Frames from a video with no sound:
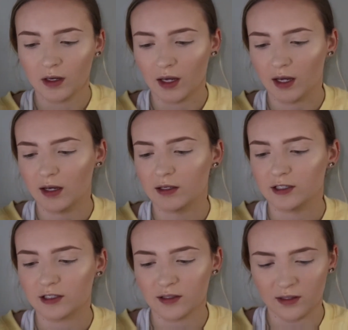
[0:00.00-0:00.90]

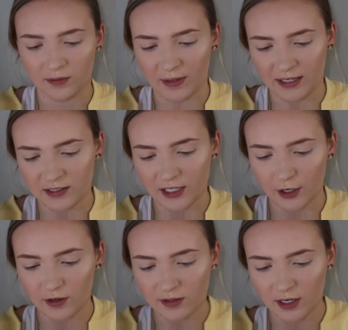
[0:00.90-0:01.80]
And the
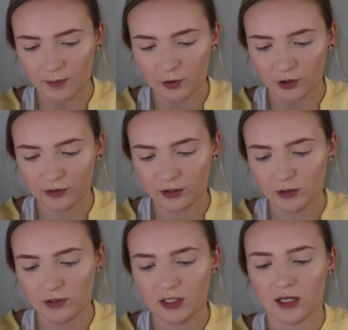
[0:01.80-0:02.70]
mascara that I'm currently
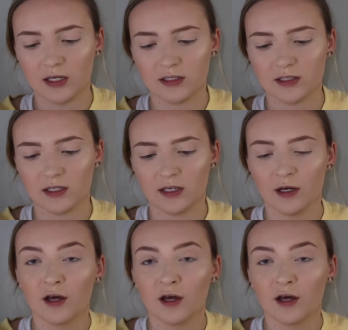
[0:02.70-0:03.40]
using is the